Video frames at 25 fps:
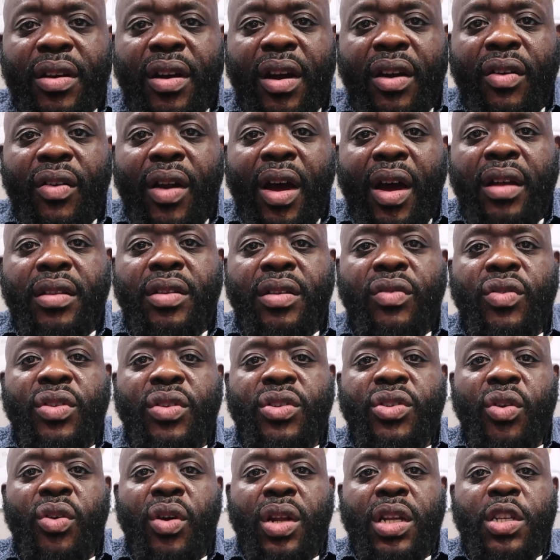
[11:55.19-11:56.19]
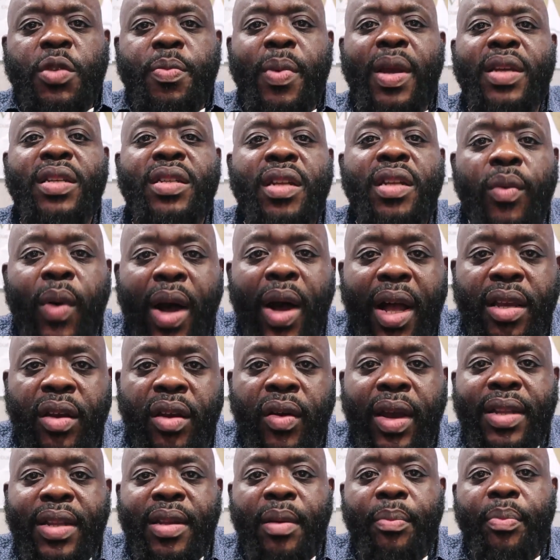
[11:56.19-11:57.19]
around the resort, especially while you're
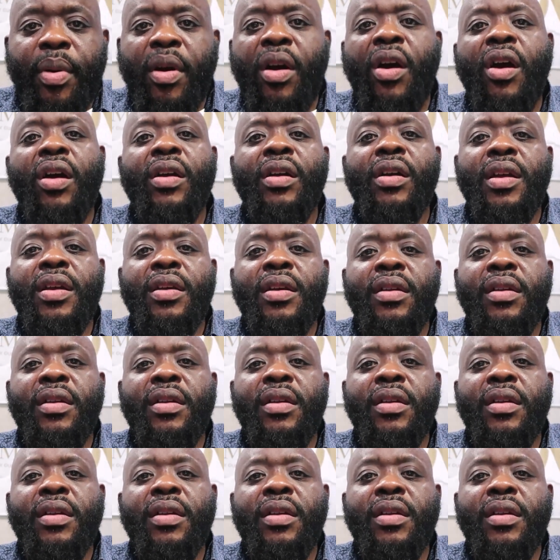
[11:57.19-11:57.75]
in the park.